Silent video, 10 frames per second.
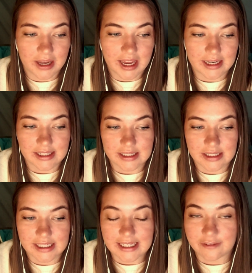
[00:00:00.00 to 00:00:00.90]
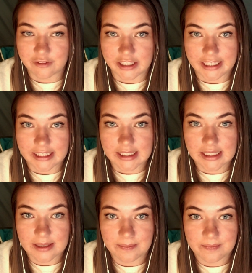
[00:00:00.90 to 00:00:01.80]
and
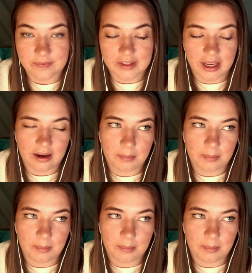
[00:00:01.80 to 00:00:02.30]
tieflings.